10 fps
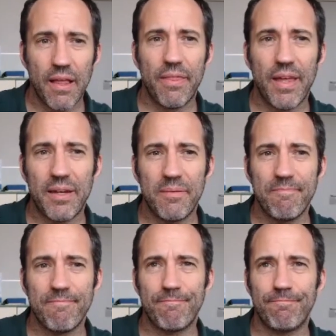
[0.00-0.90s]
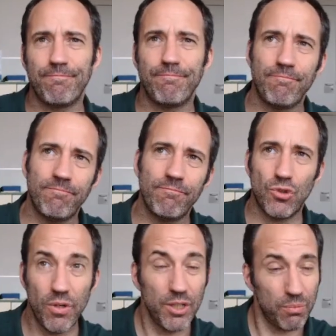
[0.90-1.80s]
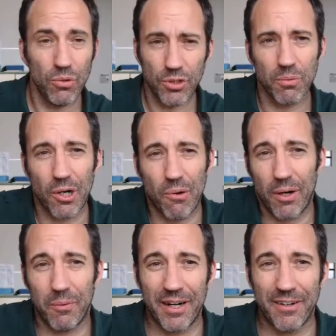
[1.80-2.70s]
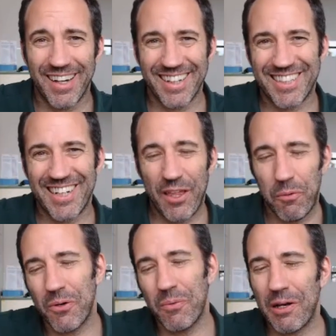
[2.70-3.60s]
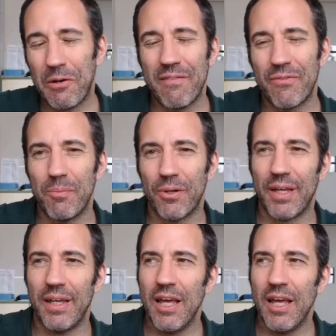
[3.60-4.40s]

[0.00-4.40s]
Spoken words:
then stories will also work quite well, actually. They work well on everybody.